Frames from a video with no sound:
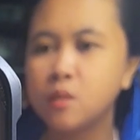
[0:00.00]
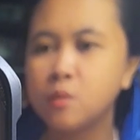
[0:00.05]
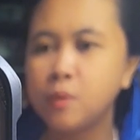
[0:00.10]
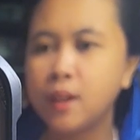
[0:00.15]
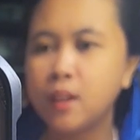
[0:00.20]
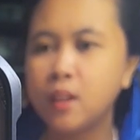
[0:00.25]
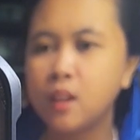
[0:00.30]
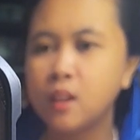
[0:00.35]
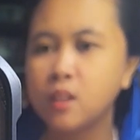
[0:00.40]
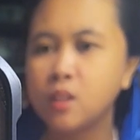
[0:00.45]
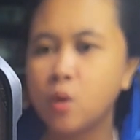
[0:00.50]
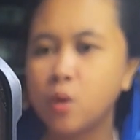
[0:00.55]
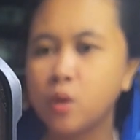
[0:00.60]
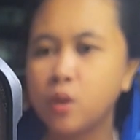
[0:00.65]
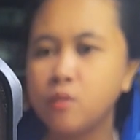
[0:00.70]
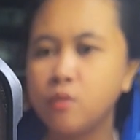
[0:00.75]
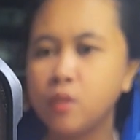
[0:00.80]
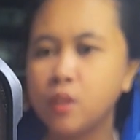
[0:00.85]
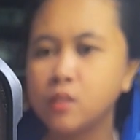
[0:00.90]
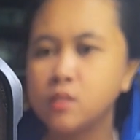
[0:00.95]
and playing in a
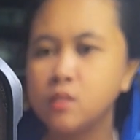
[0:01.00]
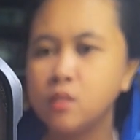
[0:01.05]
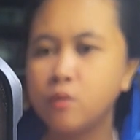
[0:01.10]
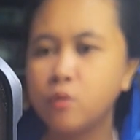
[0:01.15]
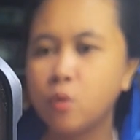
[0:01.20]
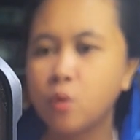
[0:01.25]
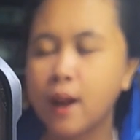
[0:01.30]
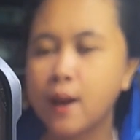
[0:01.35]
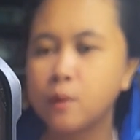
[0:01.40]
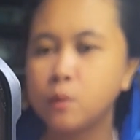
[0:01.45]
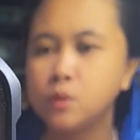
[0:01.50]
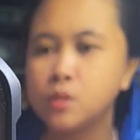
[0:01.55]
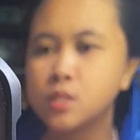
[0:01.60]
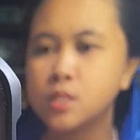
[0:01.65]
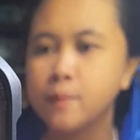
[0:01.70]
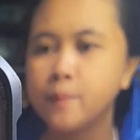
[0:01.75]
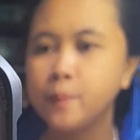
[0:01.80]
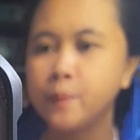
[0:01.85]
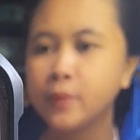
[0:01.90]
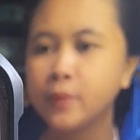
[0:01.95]
hard field for hours.